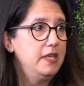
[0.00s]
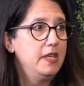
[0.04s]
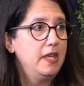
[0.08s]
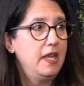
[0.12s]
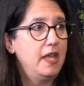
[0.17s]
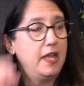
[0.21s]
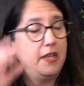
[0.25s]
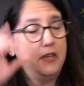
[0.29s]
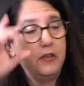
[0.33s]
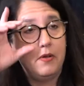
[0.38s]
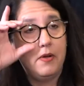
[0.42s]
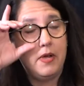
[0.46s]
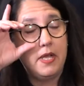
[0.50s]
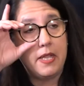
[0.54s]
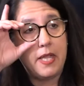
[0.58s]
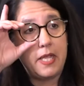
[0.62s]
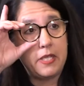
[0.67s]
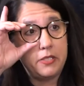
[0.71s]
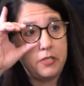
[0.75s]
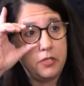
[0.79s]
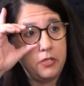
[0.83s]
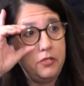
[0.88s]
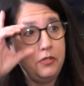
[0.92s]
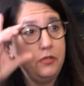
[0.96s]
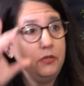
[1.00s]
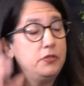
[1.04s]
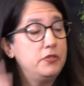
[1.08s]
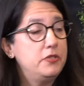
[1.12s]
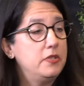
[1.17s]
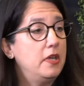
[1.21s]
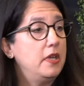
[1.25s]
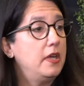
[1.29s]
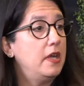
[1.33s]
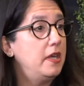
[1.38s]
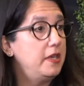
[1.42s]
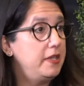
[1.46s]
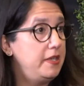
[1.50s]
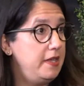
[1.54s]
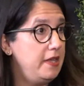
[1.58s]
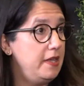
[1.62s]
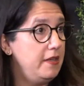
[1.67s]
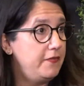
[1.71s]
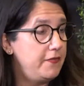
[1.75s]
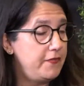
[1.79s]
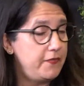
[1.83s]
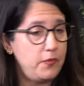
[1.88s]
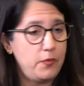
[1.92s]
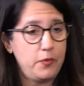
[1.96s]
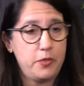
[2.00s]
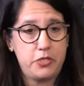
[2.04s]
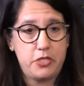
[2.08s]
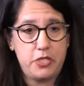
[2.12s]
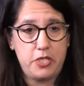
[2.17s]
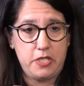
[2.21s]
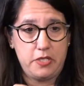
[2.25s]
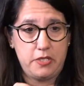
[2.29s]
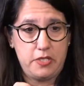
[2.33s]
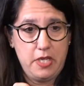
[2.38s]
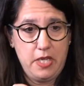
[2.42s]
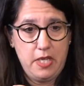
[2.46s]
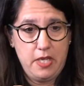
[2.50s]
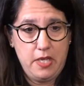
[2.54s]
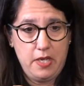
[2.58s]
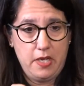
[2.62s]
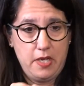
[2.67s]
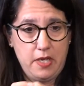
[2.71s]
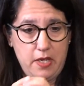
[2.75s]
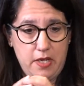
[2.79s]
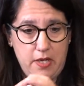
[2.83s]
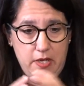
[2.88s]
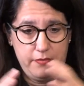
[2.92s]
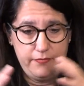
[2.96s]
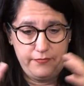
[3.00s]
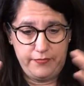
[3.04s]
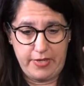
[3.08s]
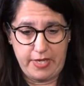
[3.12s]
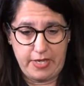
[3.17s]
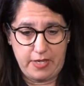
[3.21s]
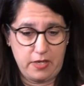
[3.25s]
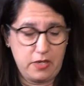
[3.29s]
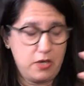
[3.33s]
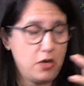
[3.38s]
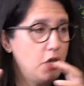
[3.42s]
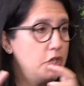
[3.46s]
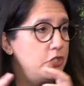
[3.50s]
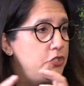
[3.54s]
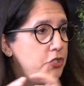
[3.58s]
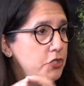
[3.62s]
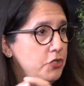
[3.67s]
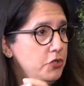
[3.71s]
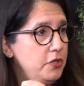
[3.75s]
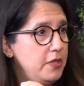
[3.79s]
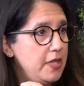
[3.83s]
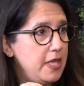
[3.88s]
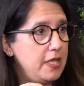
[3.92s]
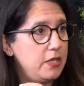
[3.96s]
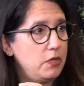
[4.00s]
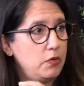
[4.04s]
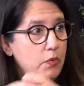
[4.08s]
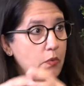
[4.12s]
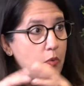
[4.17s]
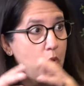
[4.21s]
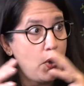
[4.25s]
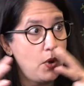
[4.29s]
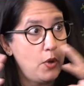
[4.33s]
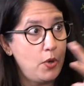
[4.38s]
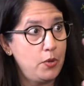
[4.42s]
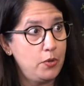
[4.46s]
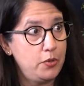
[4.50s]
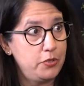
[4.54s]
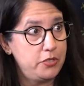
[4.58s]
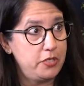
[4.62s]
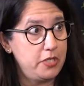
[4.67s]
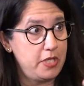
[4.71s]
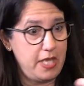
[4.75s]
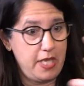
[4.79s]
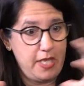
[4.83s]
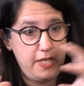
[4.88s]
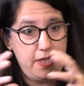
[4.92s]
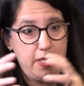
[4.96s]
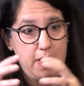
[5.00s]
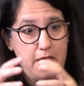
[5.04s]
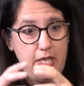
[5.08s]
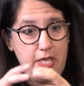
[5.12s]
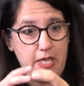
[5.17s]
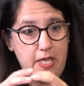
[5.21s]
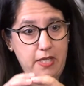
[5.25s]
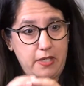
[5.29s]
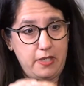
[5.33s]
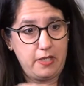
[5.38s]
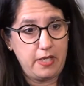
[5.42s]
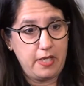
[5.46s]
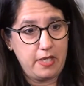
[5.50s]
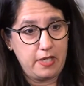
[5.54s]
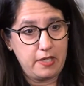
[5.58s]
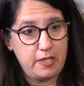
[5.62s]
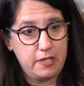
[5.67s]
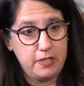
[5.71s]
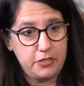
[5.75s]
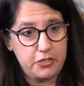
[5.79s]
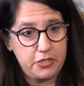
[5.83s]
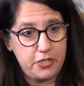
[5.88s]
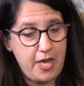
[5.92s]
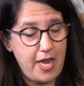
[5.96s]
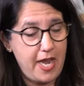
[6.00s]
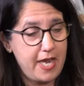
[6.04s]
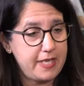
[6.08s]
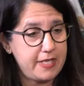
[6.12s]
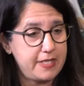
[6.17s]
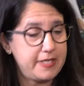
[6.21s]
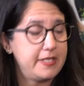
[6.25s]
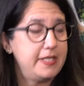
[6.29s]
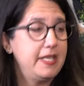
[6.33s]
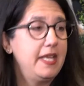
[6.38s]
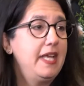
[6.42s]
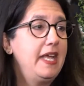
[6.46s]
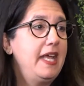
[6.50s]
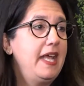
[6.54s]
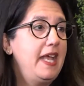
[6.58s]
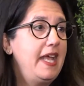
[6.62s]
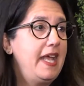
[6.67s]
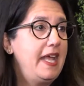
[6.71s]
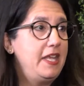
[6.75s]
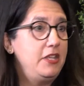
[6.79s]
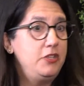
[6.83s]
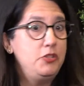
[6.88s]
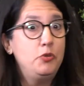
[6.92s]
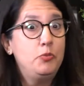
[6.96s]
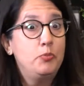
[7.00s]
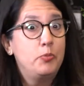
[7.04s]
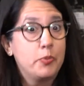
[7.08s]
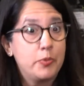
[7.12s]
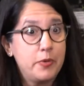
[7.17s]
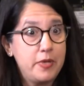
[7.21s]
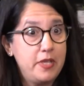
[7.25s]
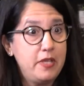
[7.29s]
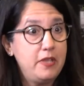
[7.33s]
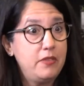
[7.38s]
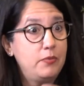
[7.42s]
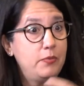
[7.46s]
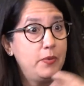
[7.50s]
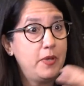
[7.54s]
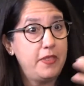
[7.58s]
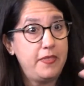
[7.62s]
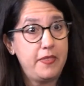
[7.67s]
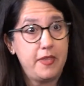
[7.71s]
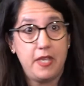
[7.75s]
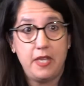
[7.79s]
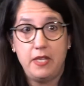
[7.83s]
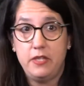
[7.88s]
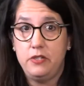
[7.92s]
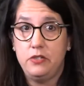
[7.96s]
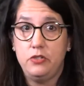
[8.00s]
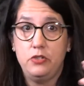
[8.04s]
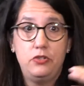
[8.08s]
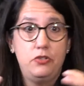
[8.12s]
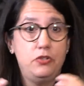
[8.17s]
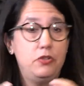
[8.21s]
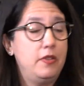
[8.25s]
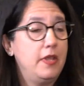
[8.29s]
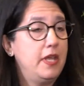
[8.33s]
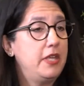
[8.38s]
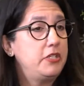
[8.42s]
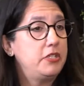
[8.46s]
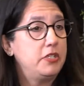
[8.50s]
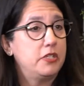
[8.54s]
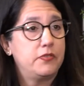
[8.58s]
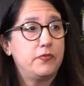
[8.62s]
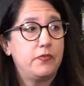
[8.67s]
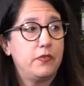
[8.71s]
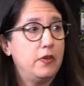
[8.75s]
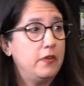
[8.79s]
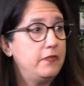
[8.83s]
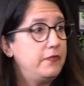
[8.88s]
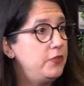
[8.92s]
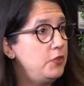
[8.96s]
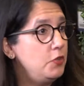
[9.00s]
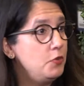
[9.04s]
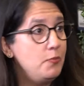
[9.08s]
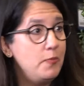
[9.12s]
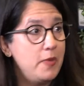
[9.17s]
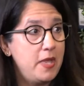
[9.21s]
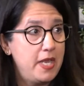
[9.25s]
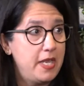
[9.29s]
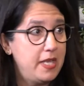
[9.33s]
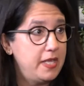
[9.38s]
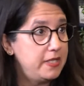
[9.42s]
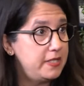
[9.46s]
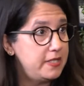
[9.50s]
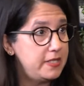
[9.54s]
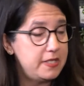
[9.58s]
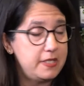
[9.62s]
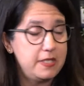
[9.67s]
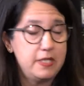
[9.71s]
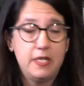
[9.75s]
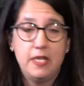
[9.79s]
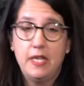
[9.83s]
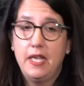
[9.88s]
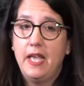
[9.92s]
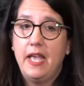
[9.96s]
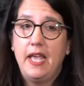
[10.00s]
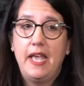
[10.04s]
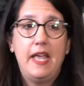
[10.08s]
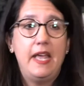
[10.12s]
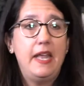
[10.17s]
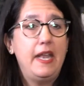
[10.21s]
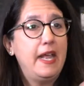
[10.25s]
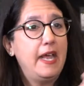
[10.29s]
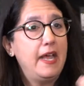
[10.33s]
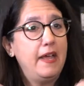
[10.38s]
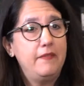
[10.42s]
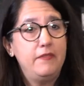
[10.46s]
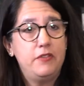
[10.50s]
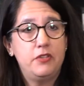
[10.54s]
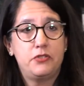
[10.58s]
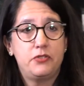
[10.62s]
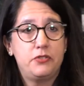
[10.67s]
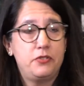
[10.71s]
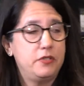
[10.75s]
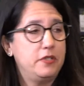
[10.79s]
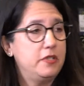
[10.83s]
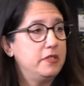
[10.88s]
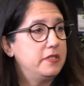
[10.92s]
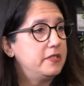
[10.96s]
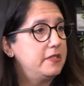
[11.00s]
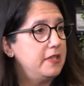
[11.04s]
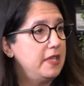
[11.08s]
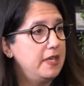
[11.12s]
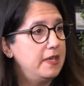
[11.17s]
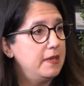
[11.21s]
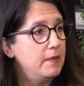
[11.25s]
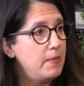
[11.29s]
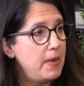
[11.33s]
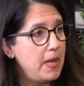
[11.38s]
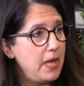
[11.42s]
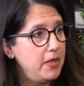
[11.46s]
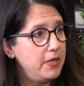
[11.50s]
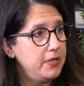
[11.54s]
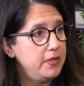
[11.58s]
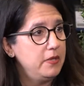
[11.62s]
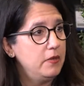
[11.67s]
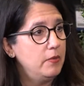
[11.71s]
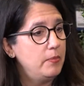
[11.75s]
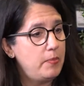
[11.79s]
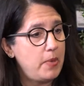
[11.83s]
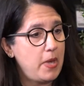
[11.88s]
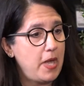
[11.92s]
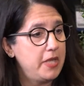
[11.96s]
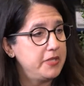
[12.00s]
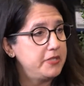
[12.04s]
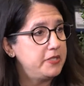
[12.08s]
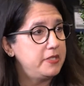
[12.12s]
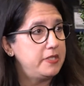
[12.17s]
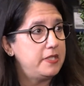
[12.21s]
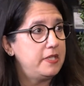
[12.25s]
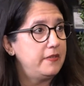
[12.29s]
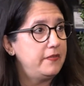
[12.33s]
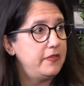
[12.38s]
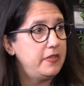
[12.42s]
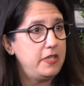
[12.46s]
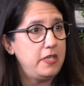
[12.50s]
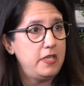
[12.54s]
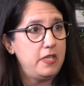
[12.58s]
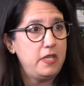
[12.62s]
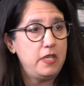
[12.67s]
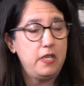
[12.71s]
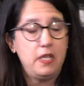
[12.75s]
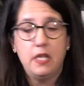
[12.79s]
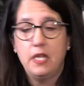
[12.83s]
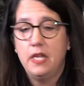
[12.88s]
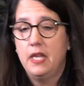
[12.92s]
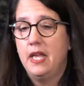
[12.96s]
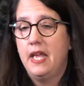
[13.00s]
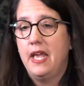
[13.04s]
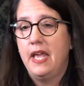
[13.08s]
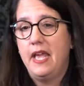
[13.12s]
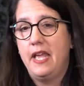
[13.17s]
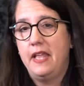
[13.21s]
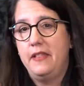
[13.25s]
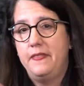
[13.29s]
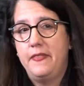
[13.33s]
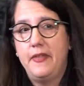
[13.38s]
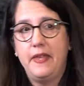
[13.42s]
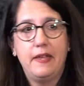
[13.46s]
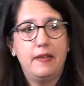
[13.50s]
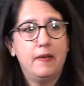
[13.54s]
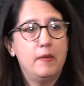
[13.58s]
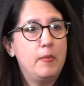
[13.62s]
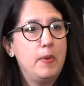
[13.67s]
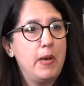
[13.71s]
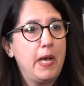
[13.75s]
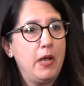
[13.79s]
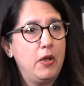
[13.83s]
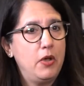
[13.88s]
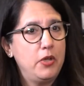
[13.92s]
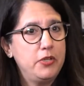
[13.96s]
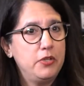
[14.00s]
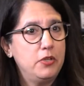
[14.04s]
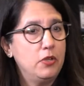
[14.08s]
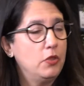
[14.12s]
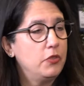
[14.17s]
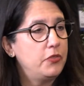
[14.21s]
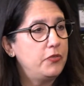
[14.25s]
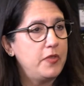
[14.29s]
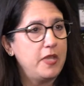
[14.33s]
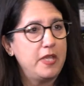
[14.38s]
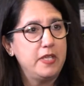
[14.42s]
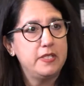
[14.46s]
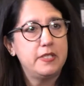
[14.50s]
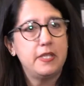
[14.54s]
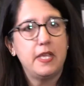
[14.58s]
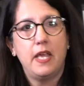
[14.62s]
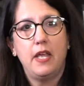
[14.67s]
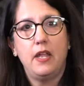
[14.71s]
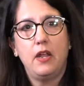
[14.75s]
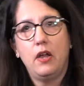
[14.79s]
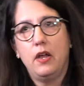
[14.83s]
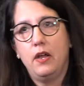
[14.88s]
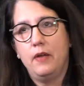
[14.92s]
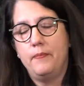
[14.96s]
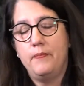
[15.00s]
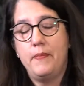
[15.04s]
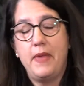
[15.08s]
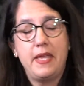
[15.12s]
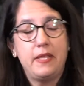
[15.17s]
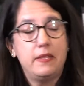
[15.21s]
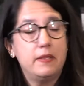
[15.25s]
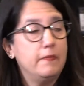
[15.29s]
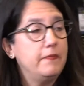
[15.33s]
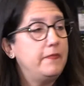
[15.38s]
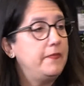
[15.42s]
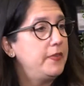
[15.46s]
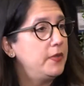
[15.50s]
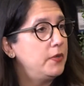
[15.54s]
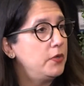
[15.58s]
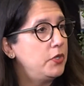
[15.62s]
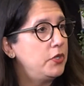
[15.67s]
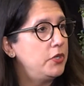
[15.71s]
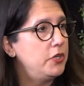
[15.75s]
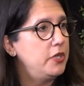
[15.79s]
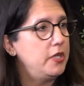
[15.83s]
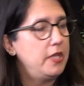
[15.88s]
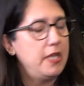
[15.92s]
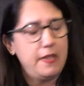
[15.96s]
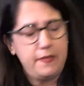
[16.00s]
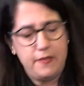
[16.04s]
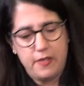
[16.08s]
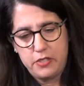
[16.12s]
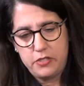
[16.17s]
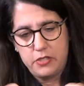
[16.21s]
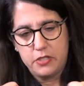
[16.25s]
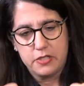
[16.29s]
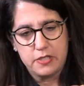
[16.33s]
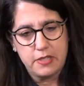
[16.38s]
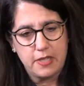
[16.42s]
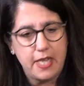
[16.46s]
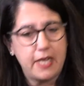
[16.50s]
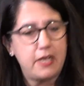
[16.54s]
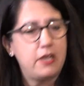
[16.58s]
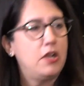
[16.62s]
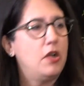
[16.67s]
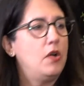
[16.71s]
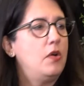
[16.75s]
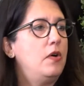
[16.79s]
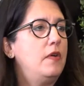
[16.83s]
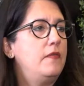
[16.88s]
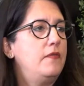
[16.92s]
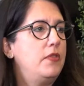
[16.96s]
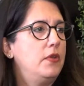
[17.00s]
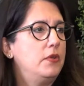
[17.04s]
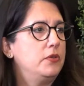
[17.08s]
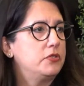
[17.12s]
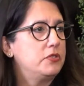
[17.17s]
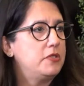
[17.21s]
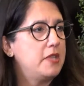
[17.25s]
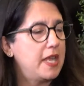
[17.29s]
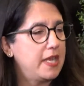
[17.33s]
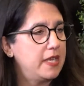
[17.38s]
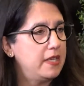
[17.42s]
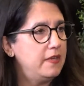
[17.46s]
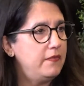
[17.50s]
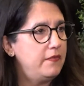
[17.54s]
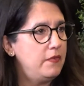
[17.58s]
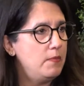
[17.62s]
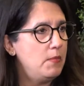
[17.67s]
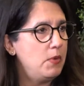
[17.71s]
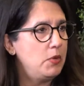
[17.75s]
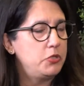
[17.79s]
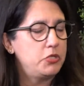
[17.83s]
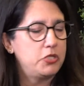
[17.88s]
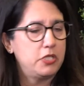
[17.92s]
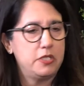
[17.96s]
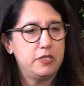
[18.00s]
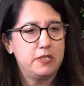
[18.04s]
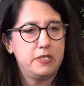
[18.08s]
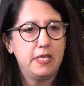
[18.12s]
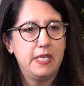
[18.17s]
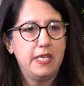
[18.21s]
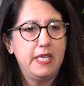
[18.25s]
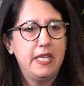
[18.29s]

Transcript: I know I like to use a GIF, which is like a cartoon that grows and then it contracts, and you breathe with it. You do that just for a few minutes and have the students think about positivity and think about things that make them feel good, and then just let go of those negative emotions,